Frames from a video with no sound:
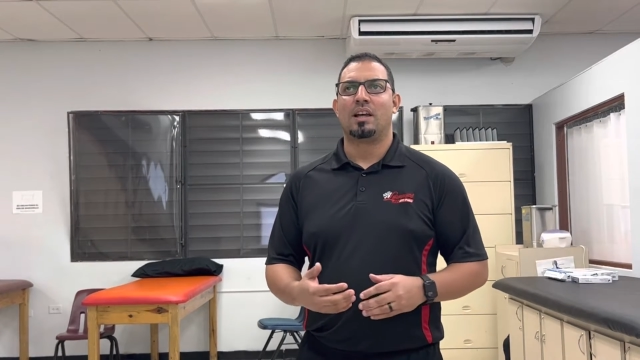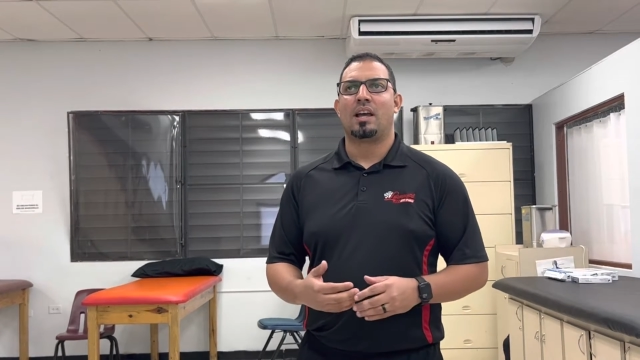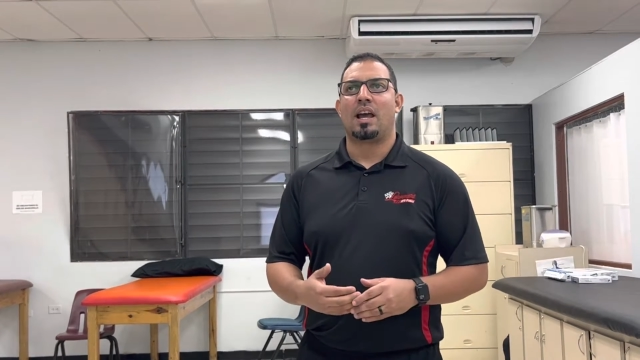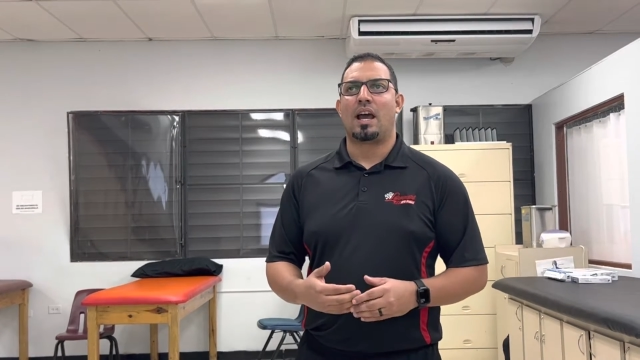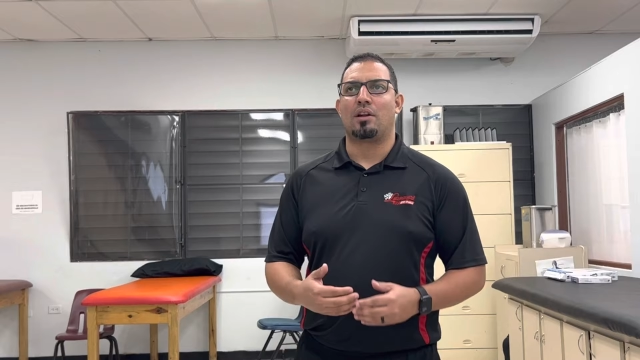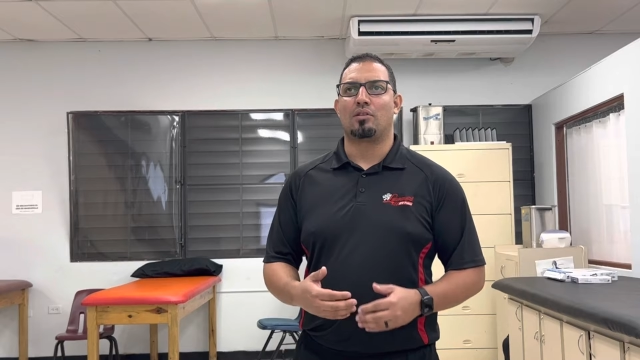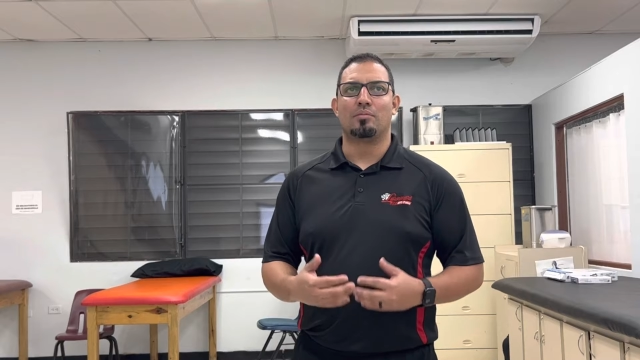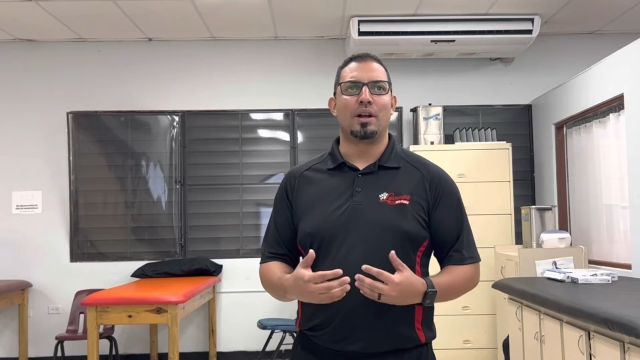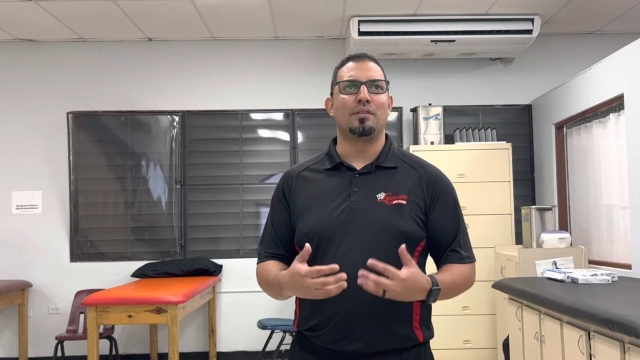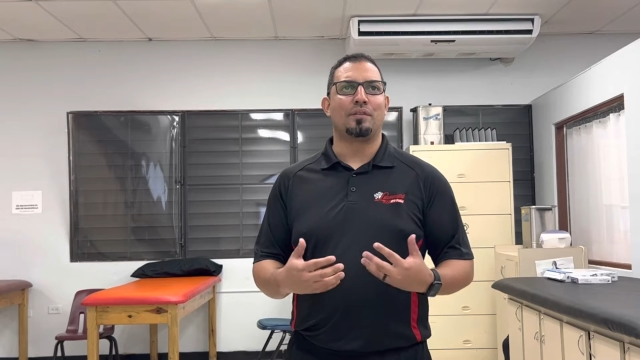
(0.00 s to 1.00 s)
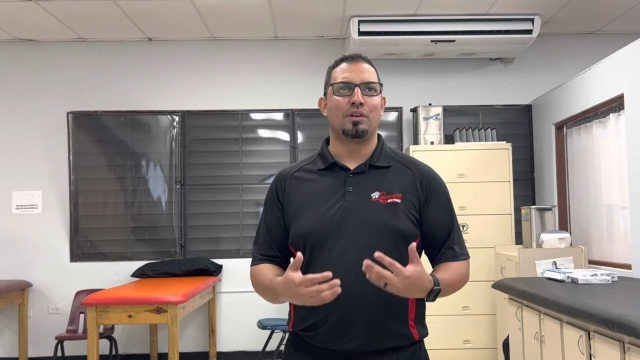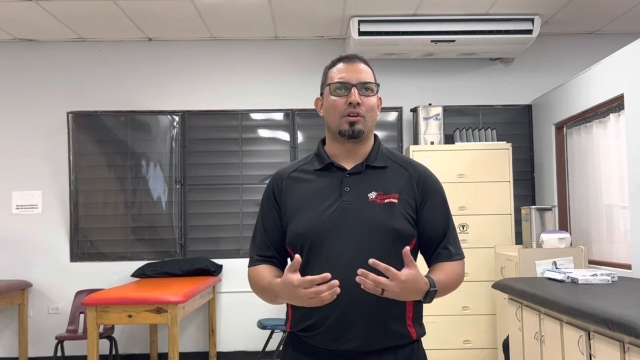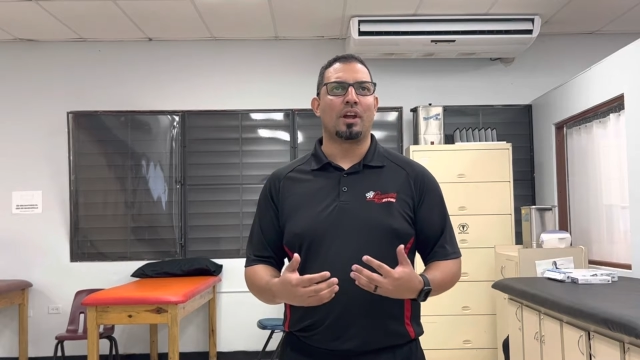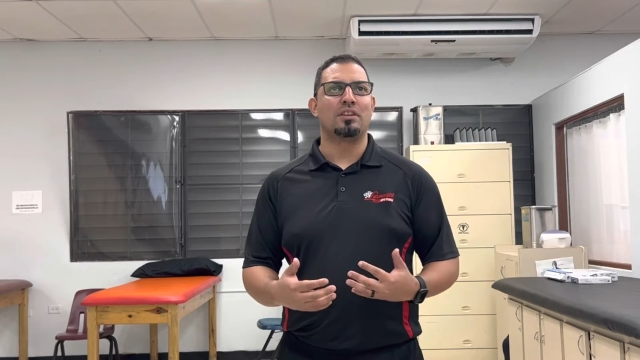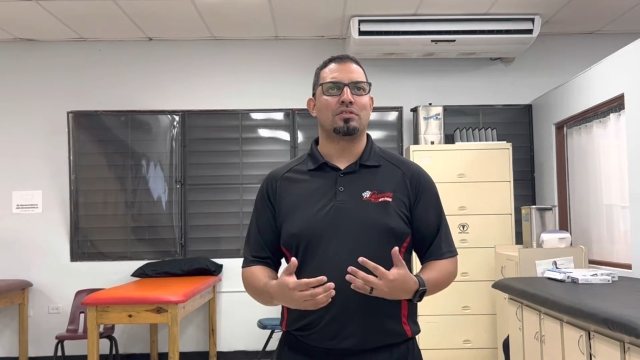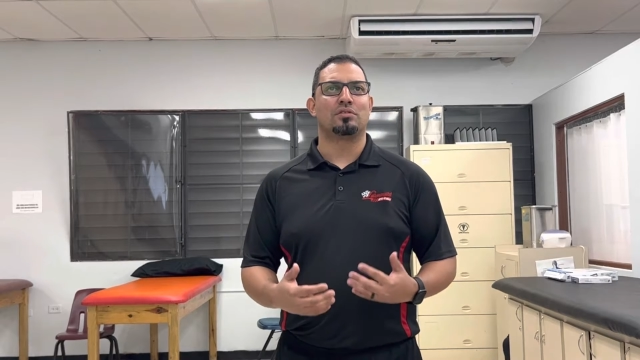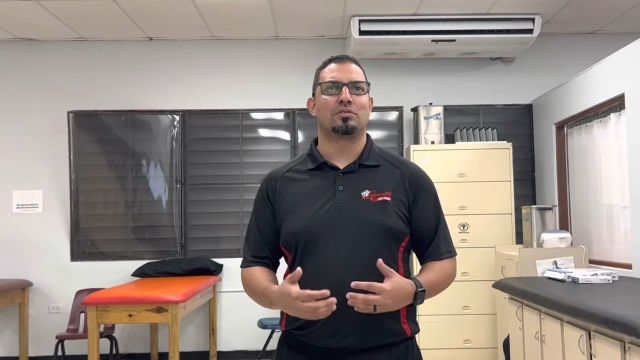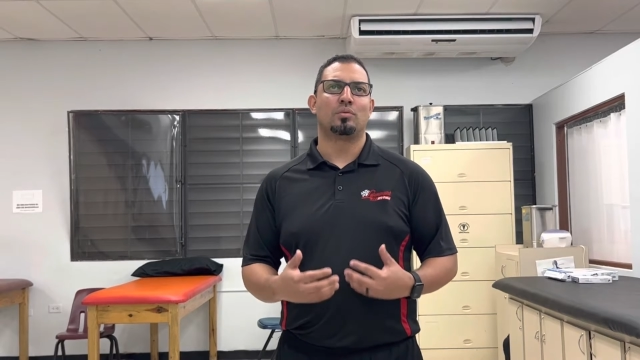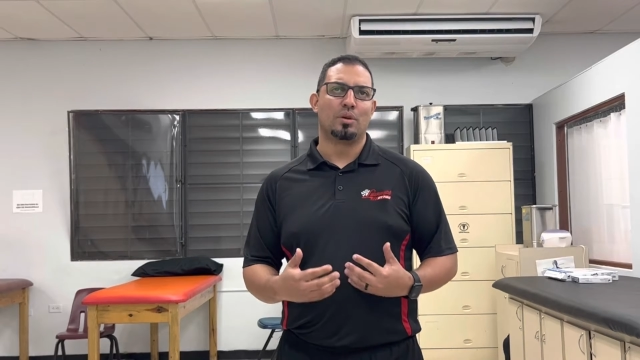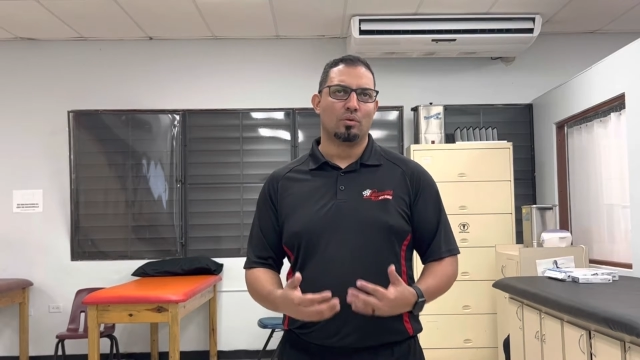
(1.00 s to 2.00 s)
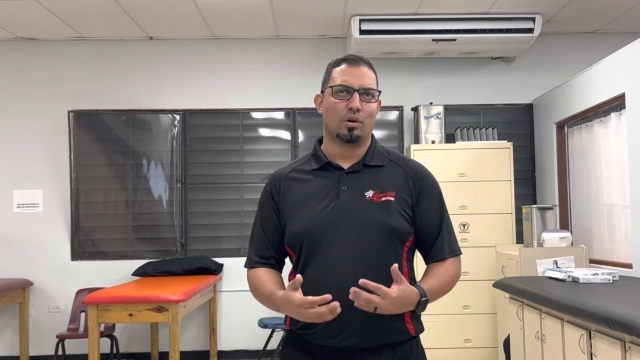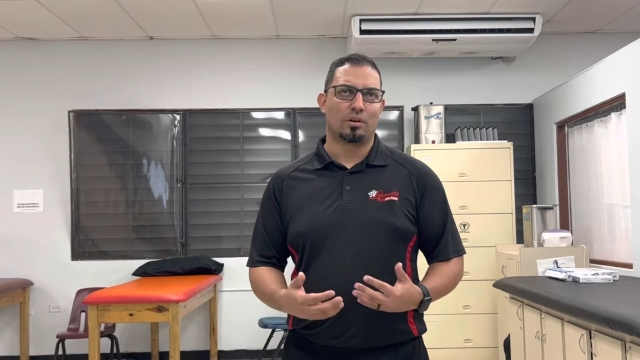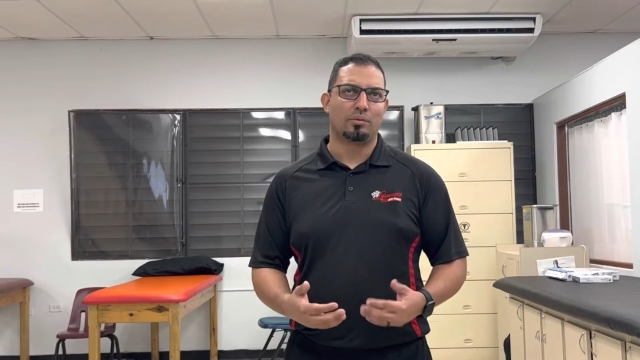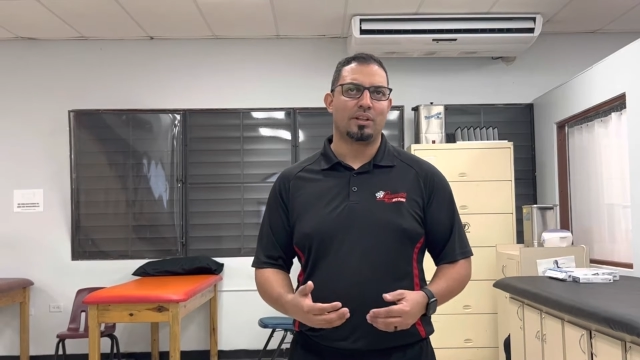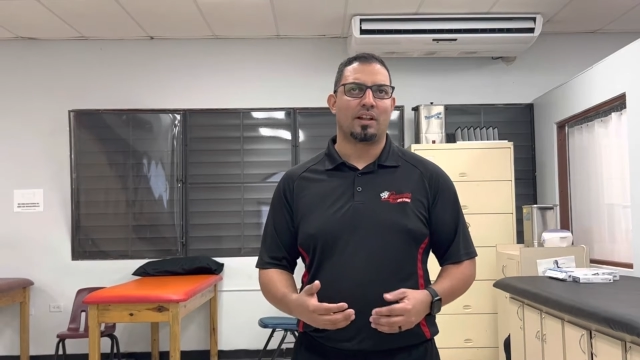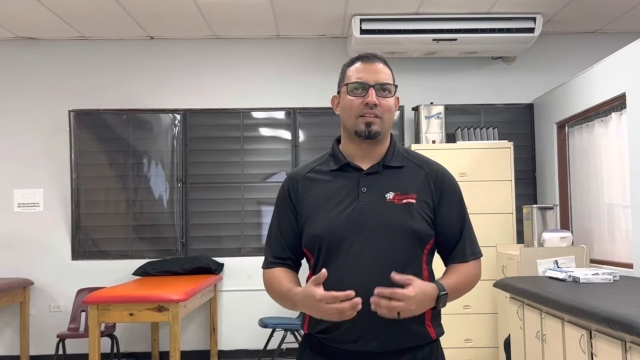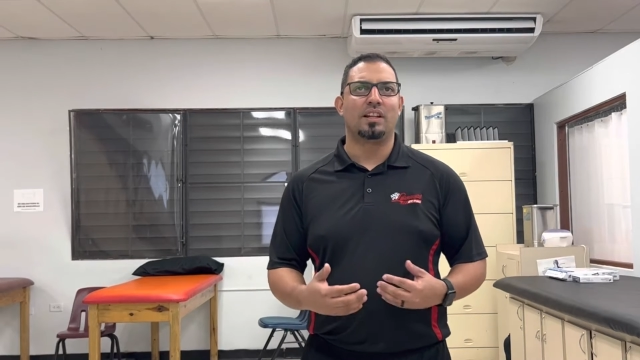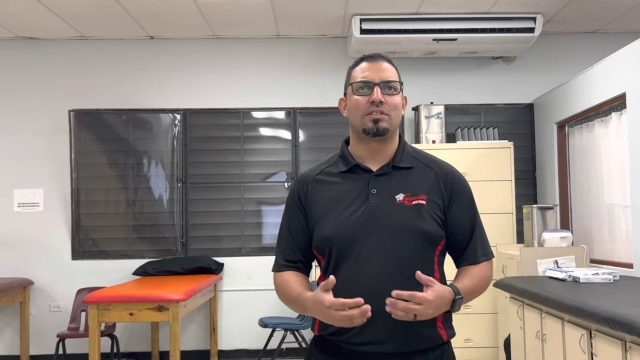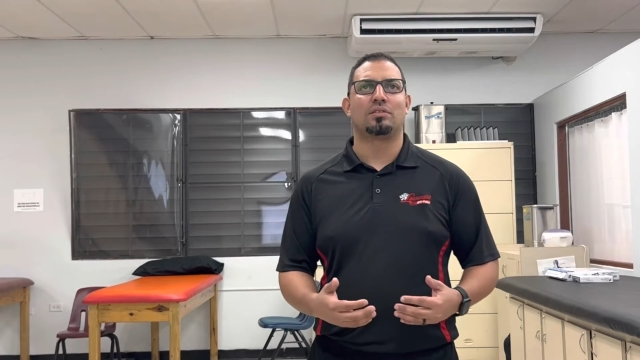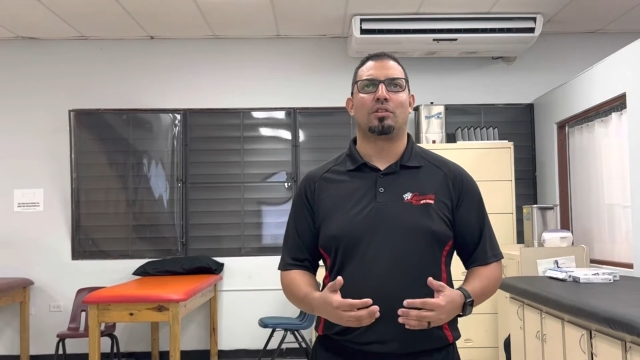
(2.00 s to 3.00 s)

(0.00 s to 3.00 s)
and on very few occasions we work with athletes